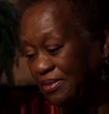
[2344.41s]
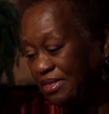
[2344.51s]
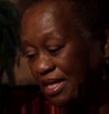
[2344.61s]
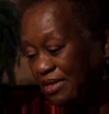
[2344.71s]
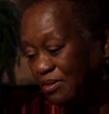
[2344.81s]

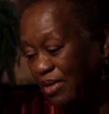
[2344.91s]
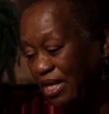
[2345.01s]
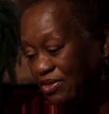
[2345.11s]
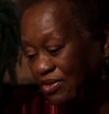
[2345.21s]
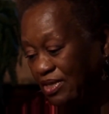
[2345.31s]
Southern
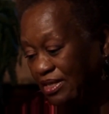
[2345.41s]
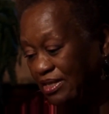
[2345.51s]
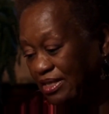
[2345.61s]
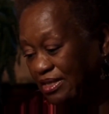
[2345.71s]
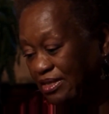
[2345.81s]

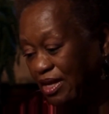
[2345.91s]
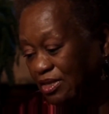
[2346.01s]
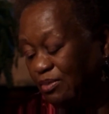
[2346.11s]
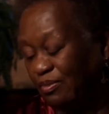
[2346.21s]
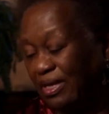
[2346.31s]
Patriot that
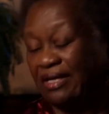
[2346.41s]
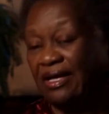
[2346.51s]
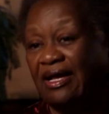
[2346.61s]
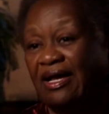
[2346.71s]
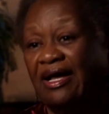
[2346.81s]
talked
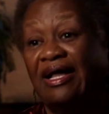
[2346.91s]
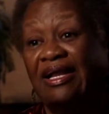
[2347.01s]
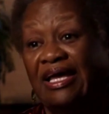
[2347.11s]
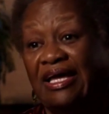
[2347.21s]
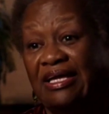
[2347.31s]
about
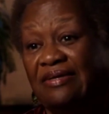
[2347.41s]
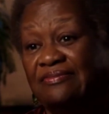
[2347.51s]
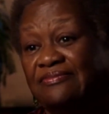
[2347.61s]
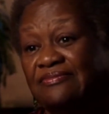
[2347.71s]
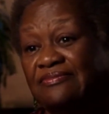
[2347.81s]
a lady